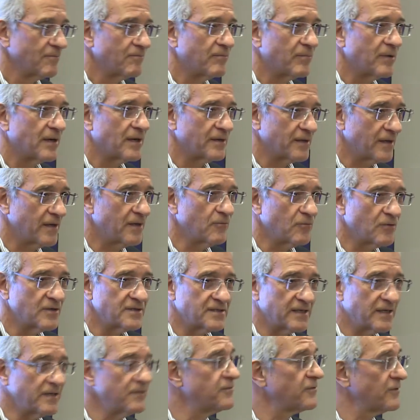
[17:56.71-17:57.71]
but it was
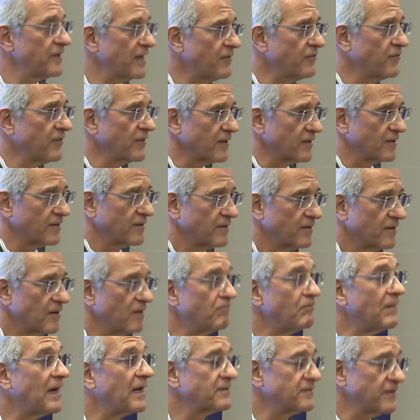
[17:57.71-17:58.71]
interethnic,
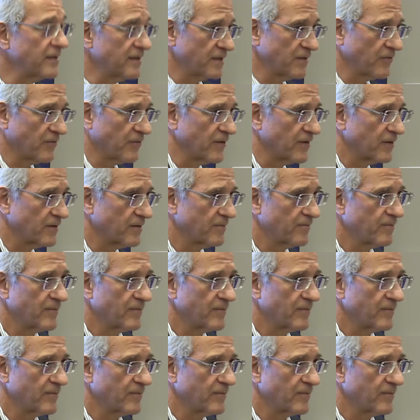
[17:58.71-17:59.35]
multi-ethnic.